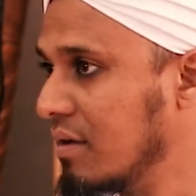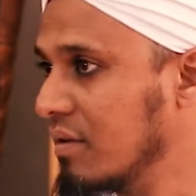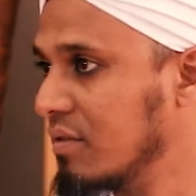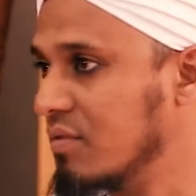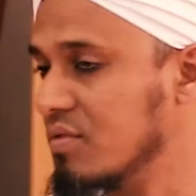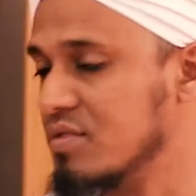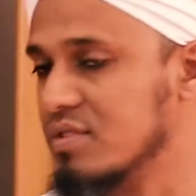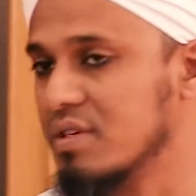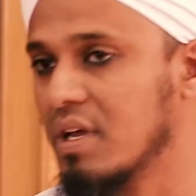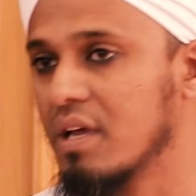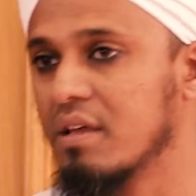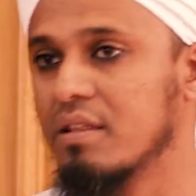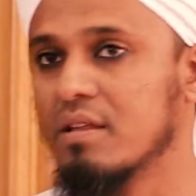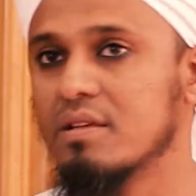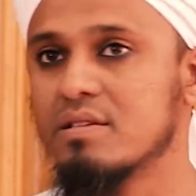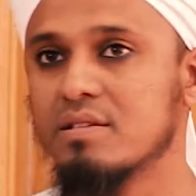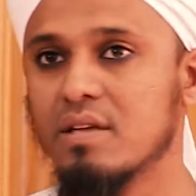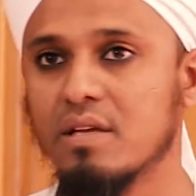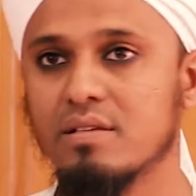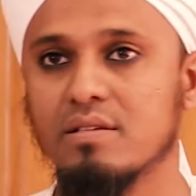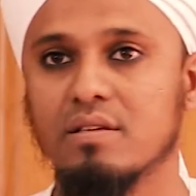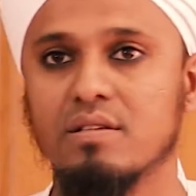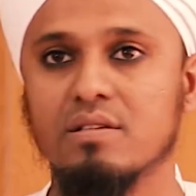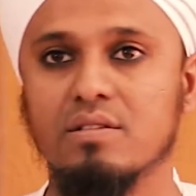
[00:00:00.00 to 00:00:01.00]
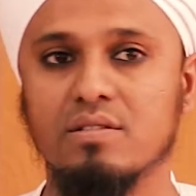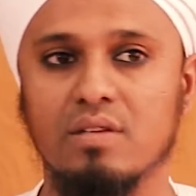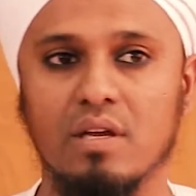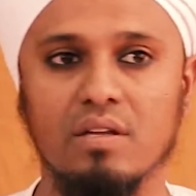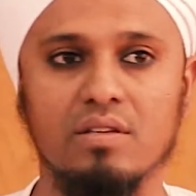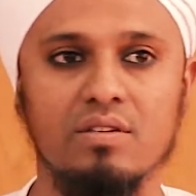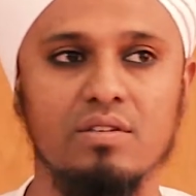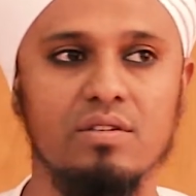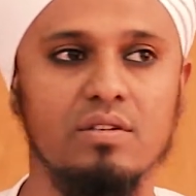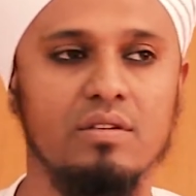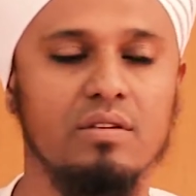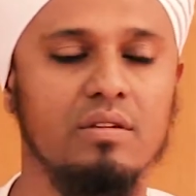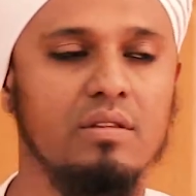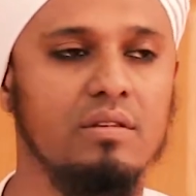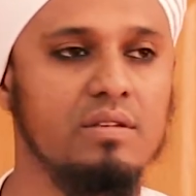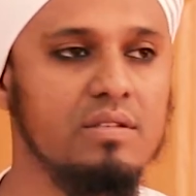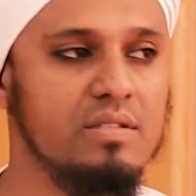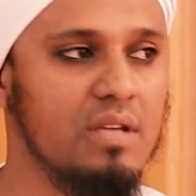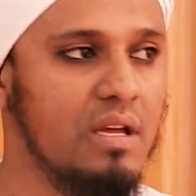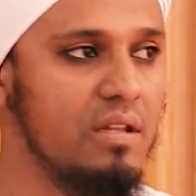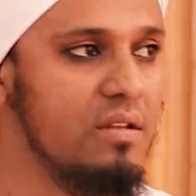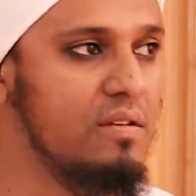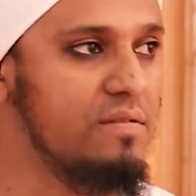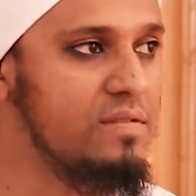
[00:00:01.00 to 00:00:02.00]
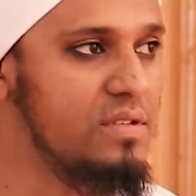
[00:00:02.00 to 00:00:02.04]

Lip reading: to say that such and such, the son of